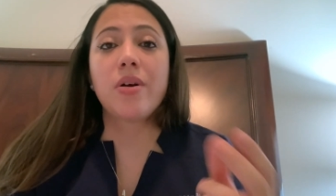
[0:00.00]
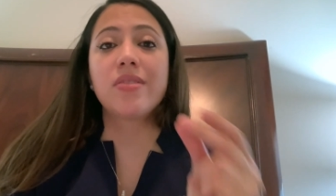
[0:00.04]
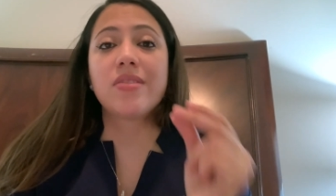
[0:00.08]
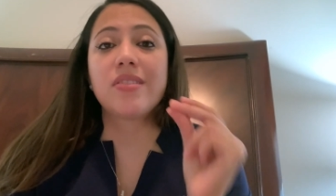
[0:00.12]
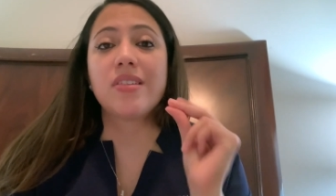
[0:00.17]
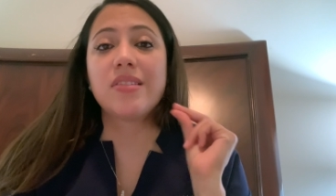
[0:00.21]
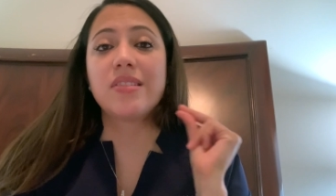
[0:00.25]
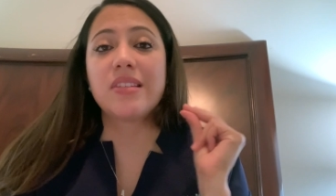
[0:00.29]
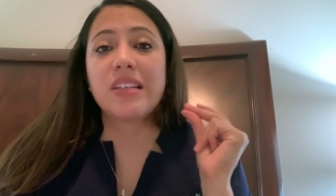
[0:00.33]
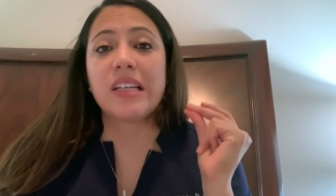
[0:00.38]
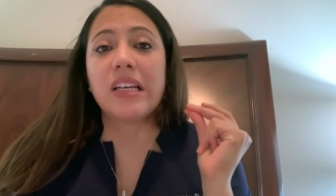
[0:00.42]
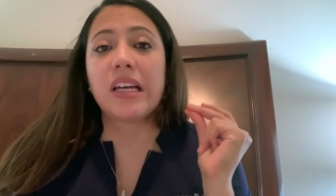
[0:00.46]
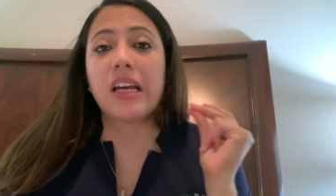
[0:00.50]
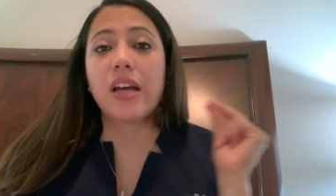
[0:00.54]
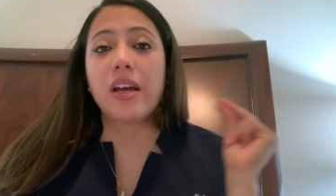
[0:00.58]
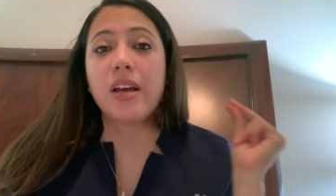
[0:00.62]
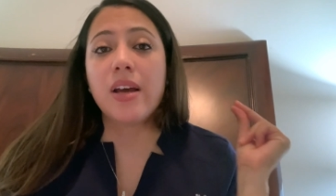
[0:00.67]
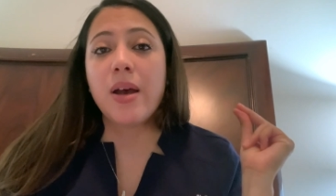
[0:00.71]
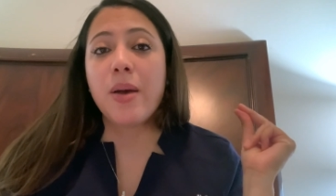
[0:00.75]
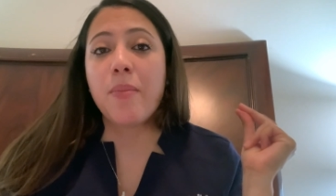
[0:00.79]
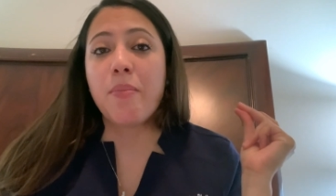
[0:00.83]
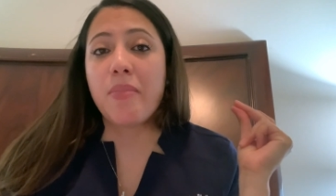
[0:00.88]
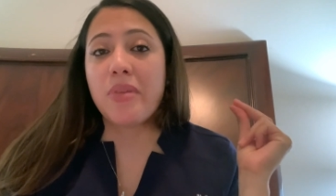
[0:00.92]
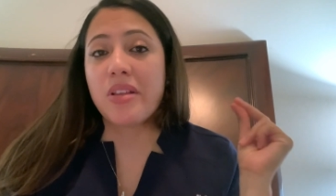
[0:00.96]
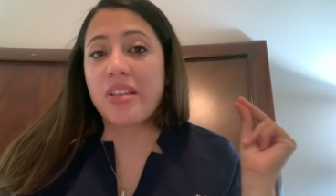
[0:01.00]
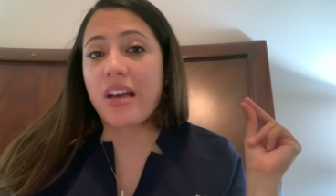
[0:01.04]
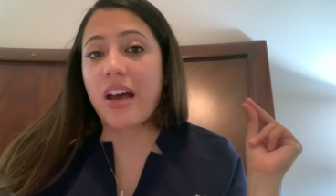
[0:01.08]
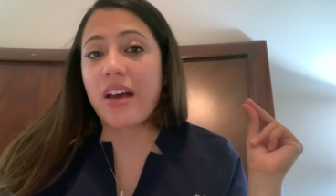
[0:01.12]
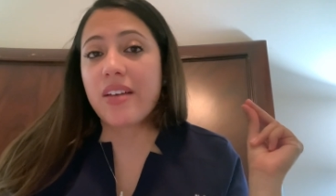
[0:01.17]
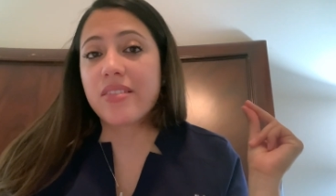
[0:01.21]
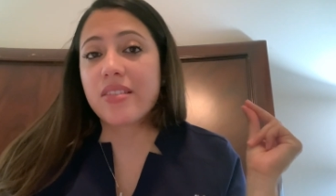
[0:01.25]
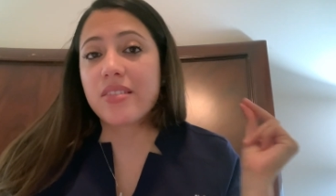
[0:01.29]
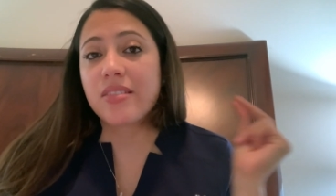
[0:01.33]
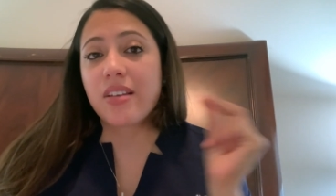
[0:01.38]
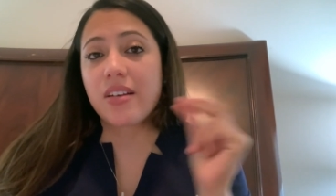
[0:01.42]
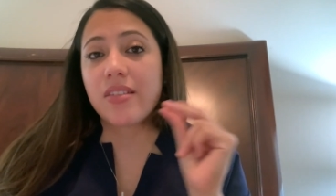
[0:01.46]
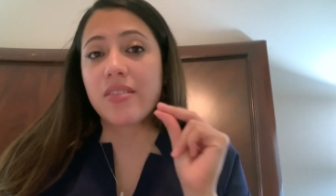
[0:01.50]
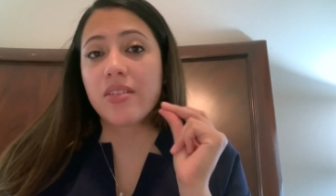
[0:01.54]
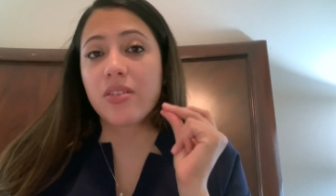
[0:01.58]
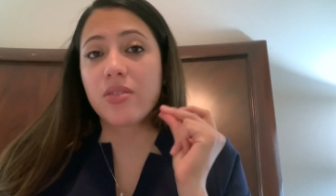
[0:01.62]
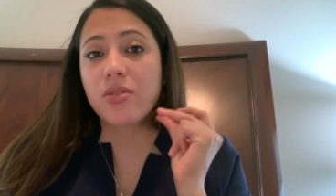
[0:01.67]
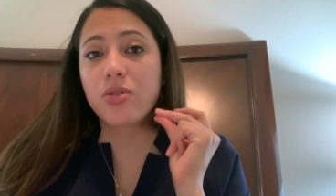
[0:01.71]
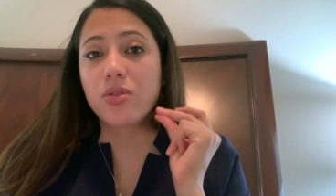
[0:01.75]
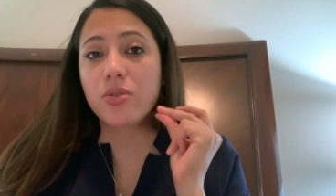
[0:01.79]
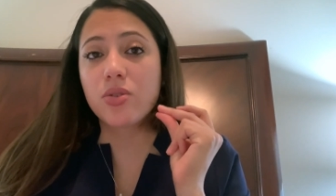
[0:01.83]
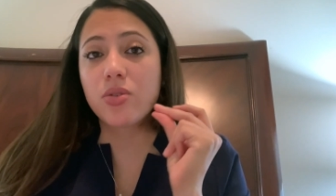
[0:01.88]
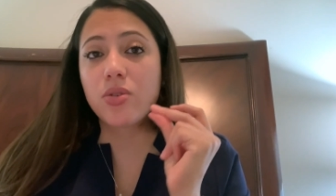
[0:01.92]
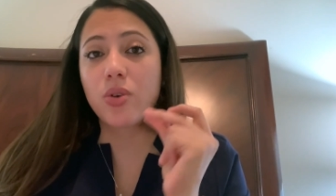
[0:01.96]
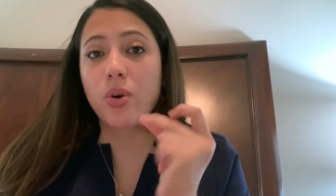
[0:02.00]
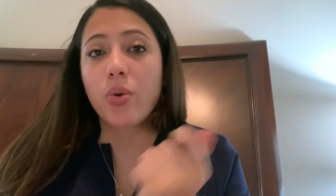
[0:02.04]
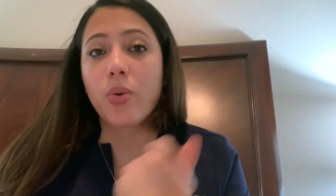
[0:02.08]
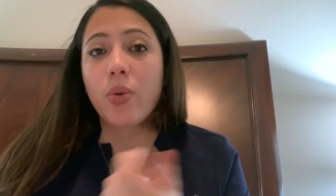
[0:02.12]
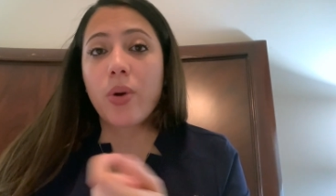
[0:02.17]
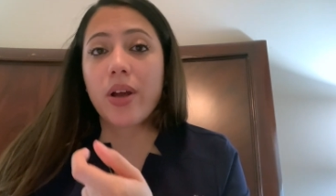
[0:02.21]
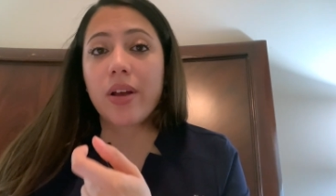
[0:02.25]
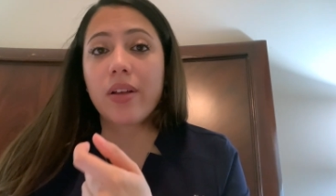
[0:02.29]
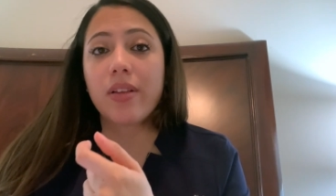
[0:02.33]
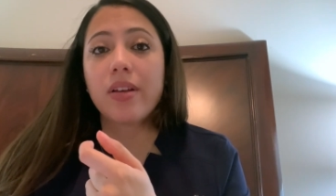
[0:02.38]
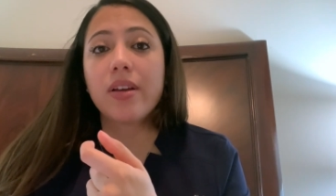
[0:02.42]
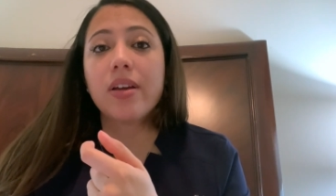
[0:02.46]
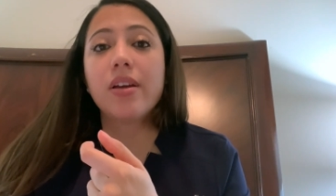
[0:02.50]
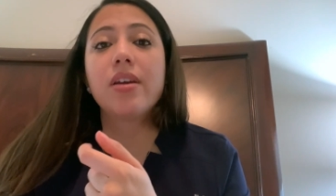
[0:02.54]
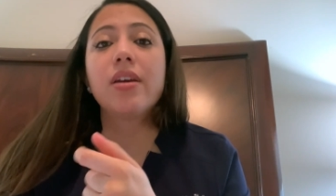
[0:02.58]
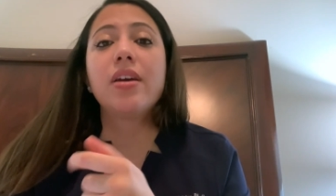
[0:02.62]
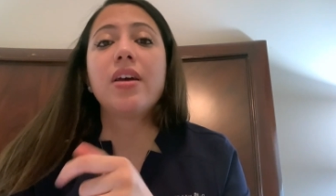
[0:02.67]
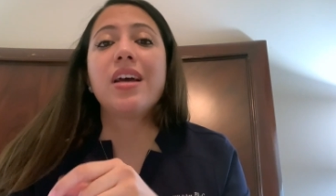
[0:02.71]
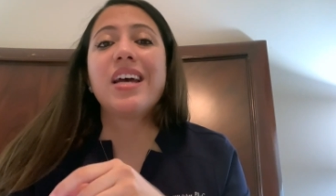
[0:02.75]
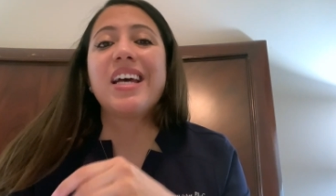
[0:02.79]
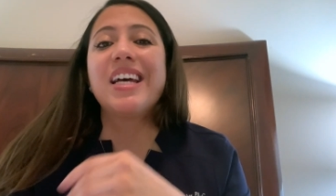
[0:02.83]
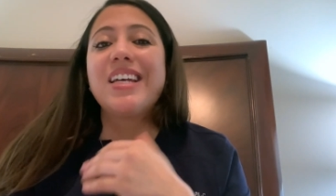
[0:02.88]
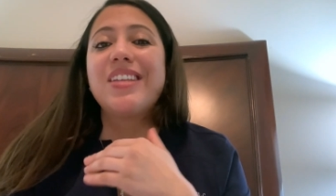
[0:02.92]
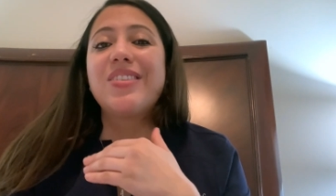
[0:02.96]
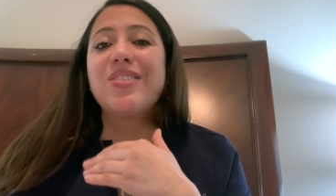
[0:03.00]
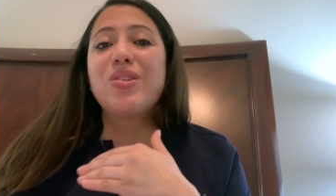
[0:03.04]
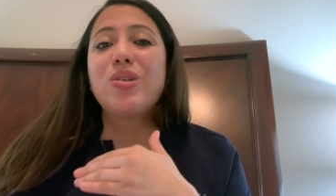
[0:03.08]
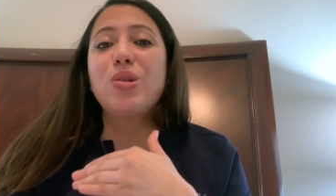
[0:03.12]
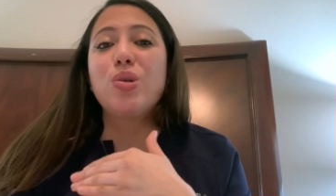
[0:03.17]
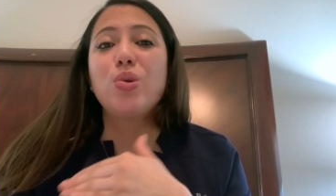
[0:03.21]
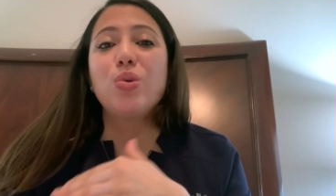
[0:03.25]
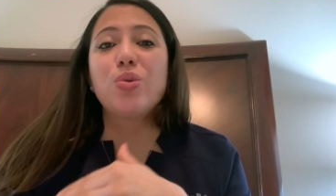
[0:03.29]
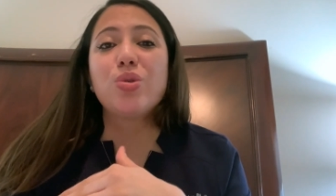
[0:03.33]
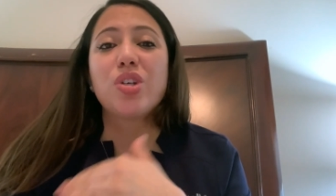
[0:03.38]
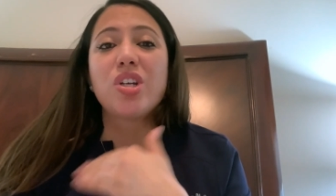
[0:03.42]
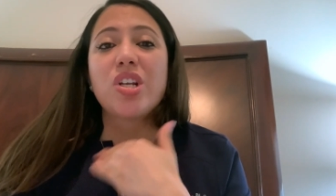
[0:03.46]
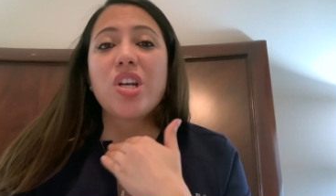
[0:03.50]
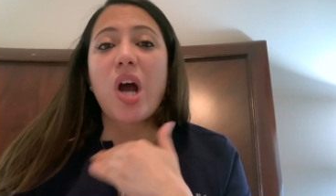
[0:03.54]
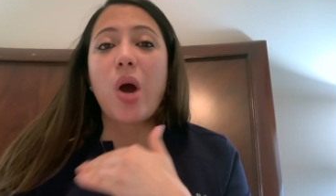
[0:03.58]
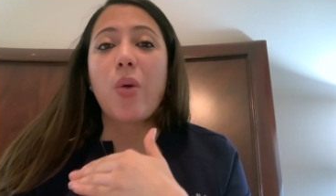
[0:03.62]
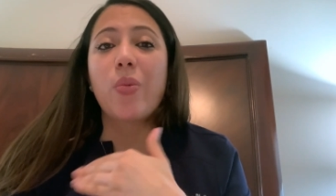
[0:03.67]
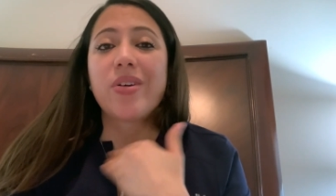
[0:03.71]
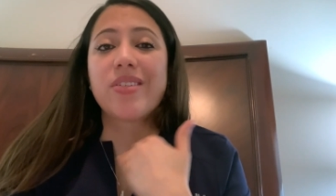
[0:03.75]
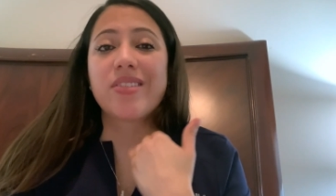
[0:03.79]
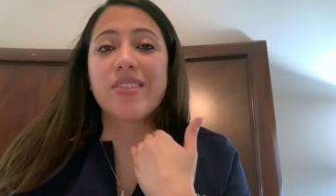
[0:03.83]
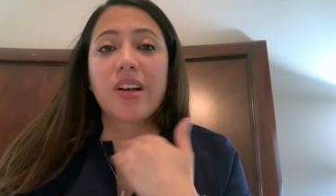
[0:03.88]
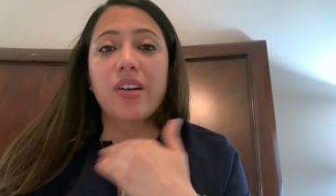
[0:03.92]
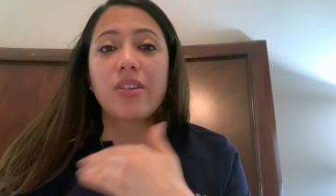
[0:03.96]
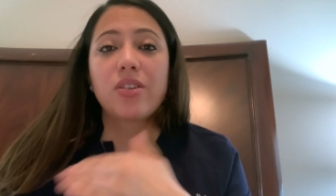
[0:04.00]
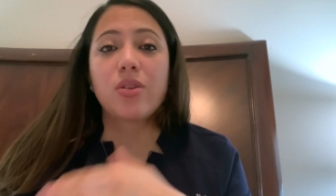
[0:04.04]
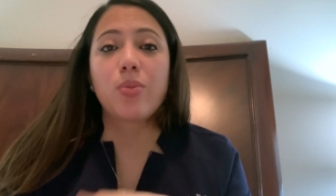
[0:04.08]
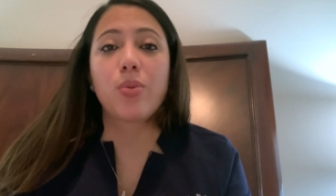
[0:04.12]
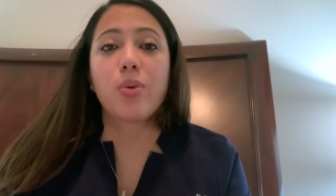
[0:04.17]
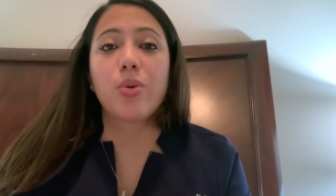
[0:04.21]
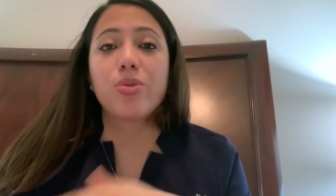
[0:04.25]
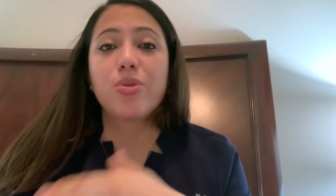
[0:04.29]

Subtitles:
Since it metastasizes so quickly, it's usually not resectable.